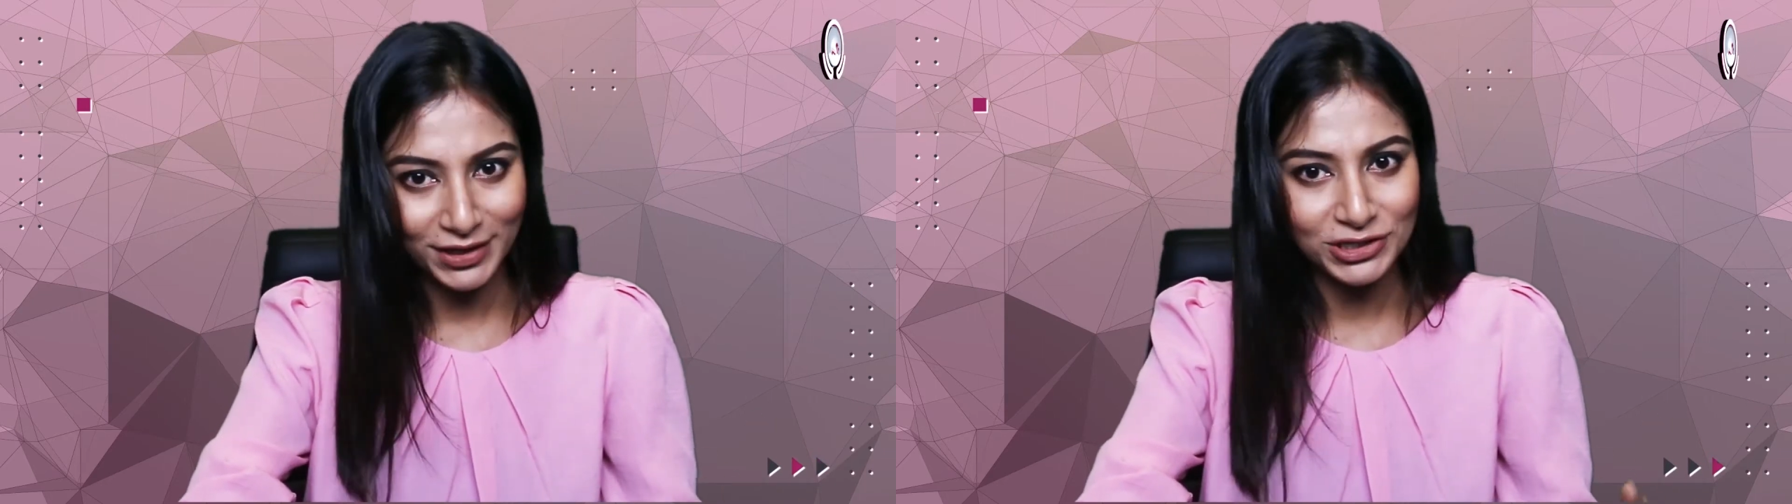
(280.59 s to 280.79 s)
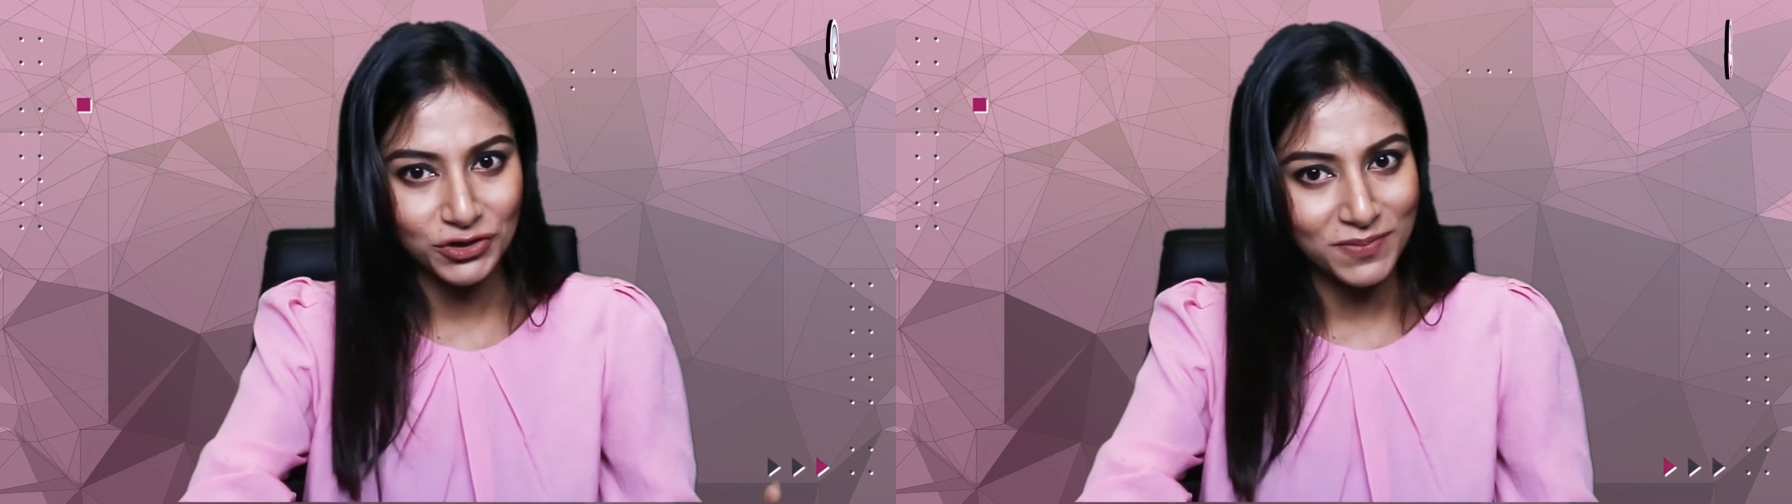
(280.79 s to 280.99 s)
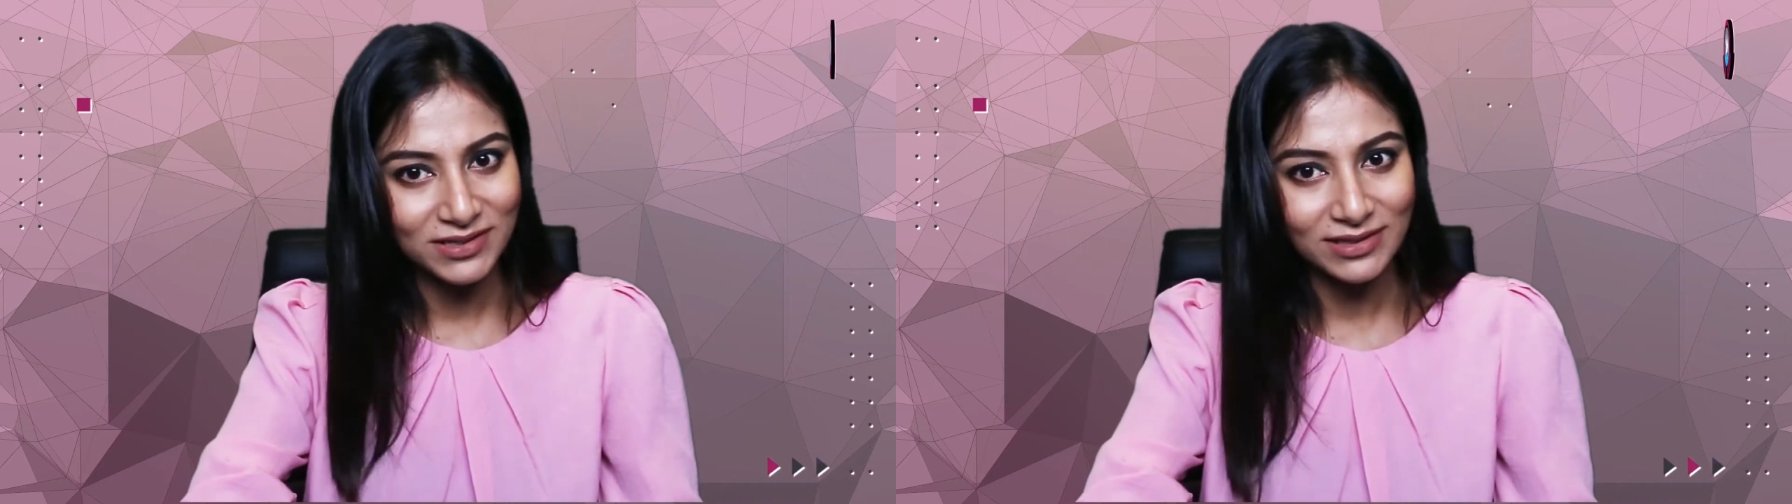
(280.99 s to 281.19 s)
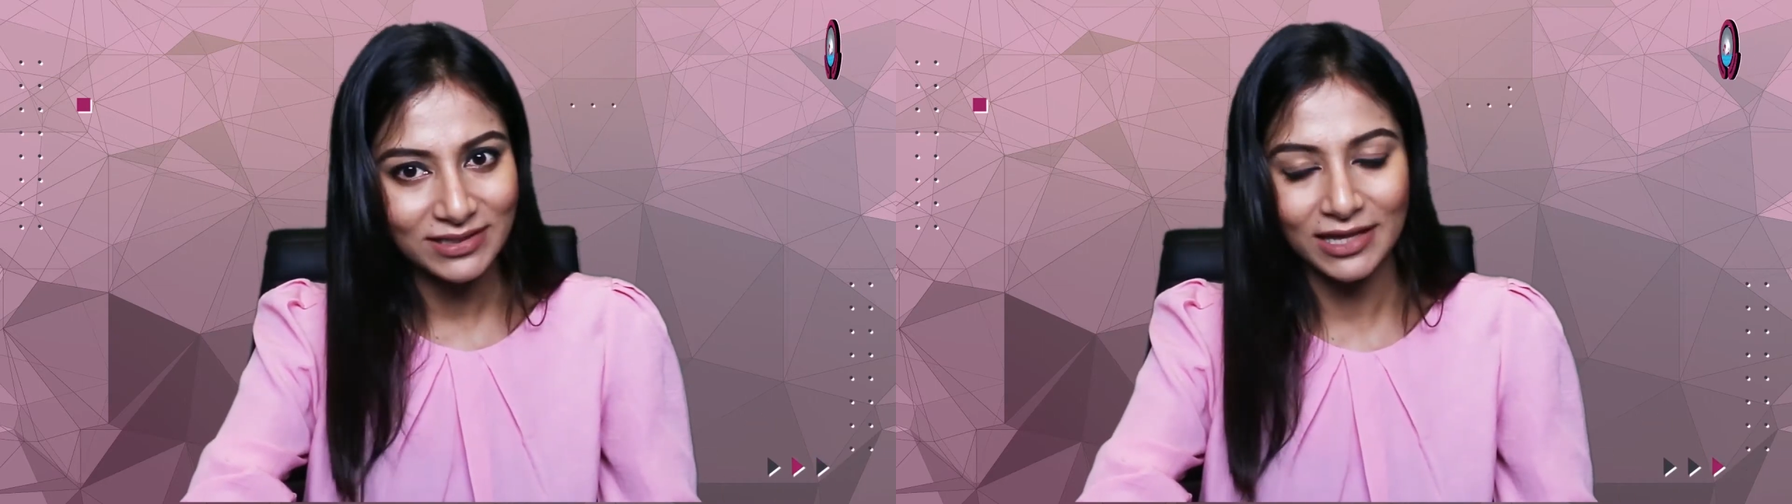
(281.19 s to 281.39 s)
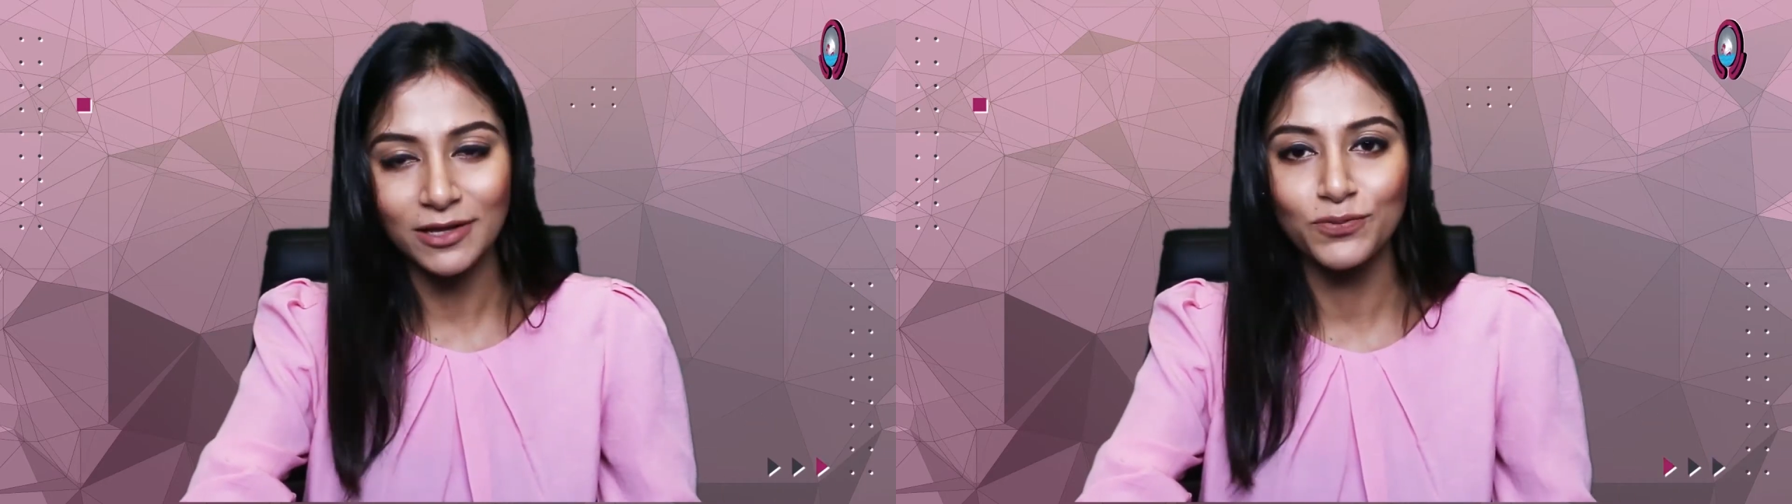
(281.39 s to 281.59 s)
each
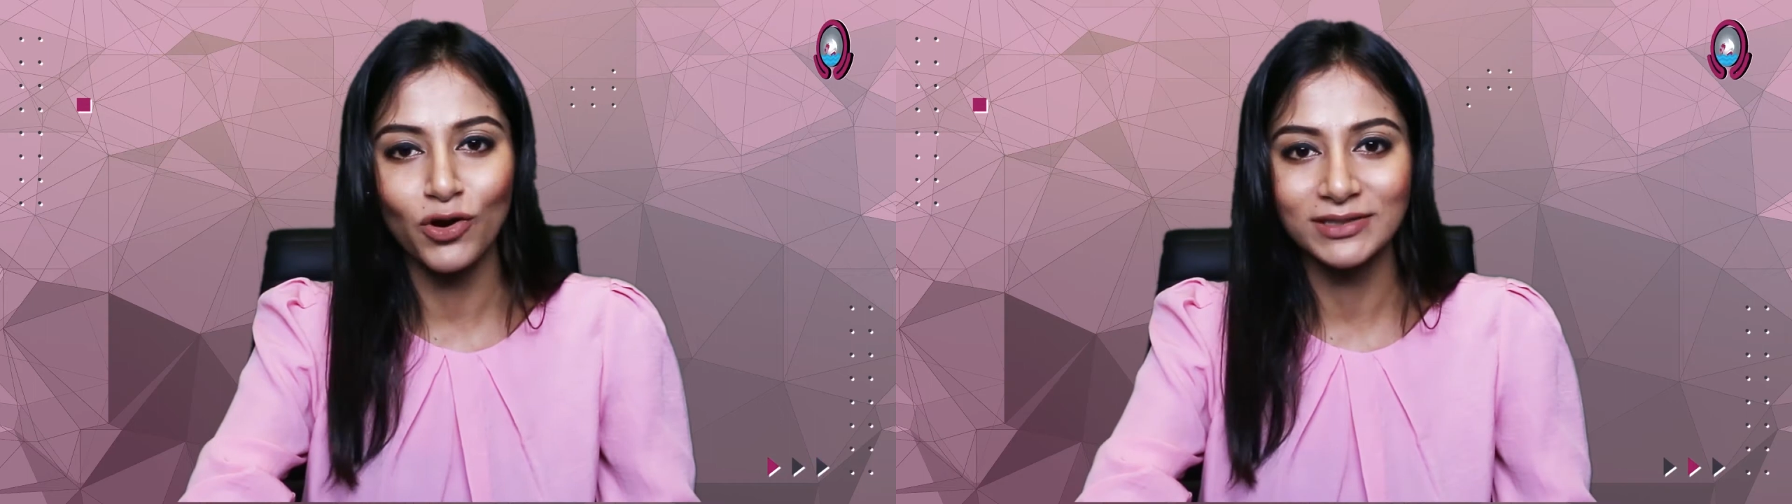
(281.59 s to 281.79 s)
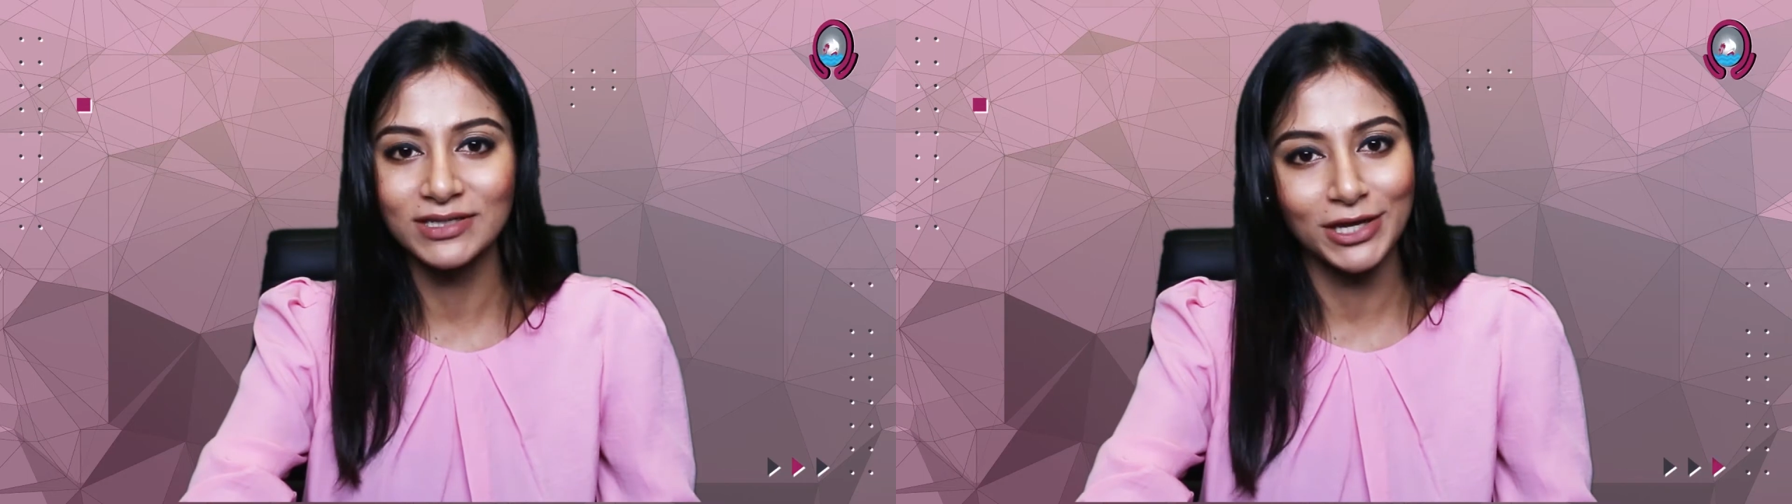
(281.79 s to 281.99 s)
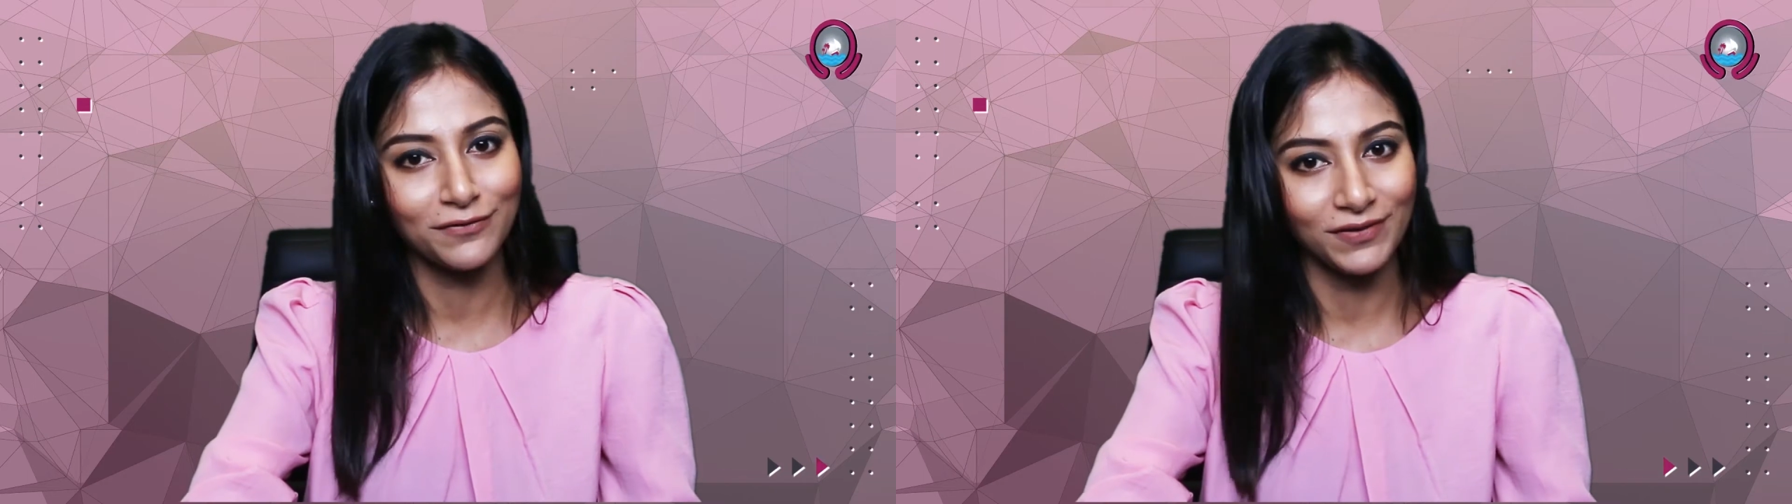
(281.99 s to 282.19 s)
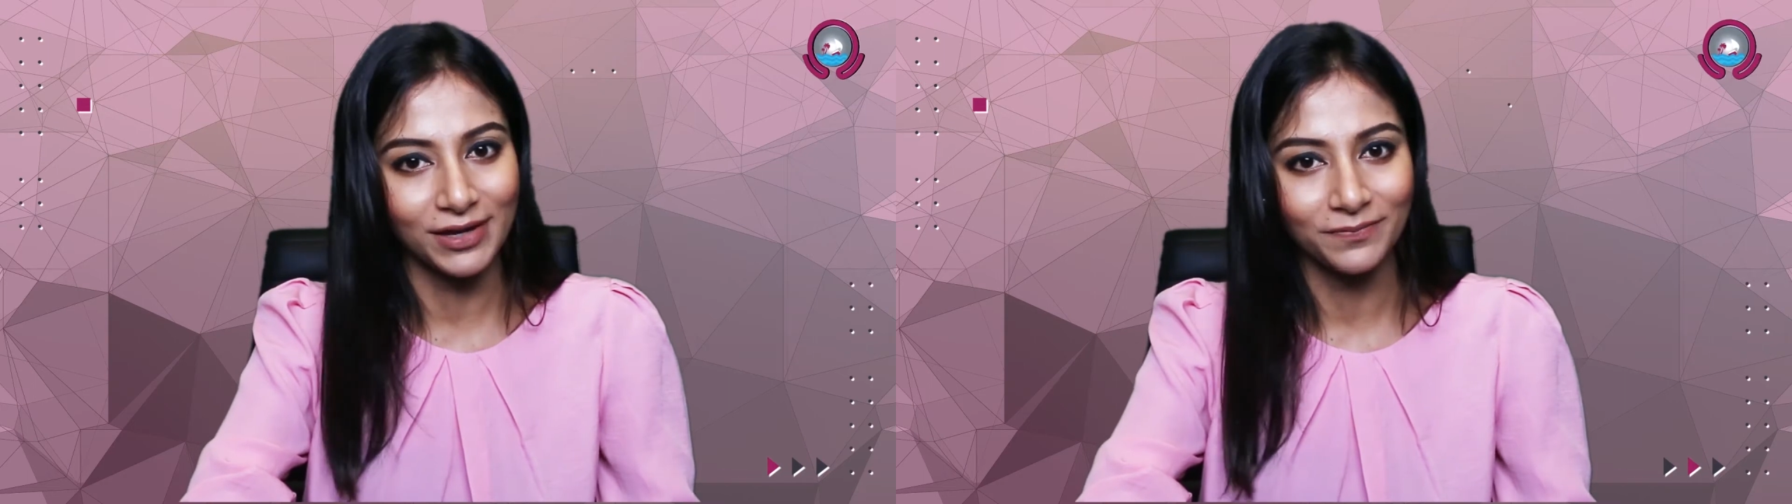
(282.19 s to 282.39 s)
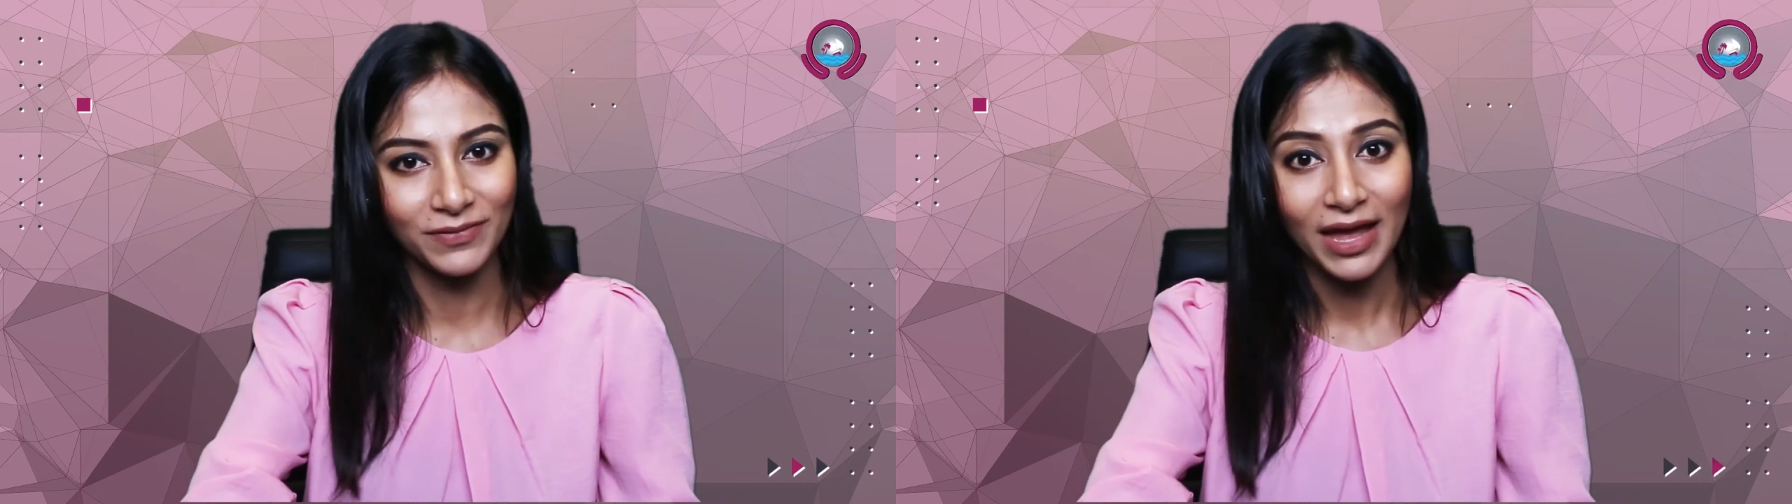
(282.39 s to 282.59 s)
business and the processing fee.